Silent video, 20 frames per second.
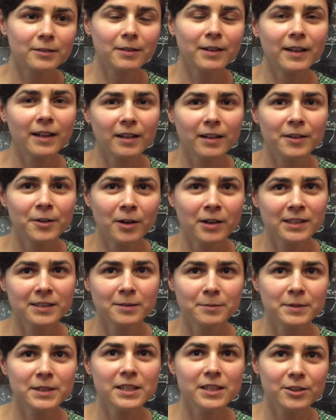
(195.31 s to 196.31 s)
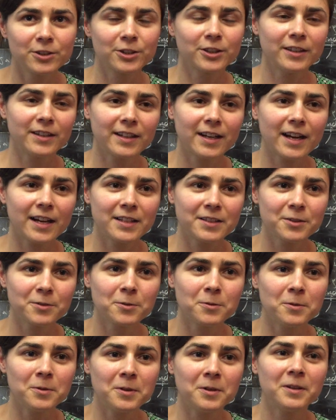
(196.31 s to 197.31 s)
well, an awesome teacher in high
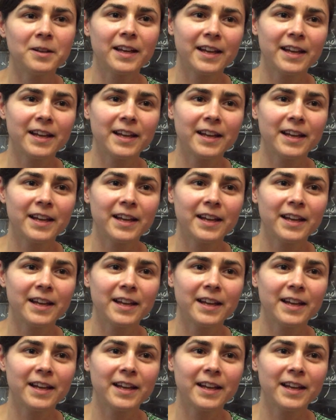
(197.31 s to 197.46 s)
school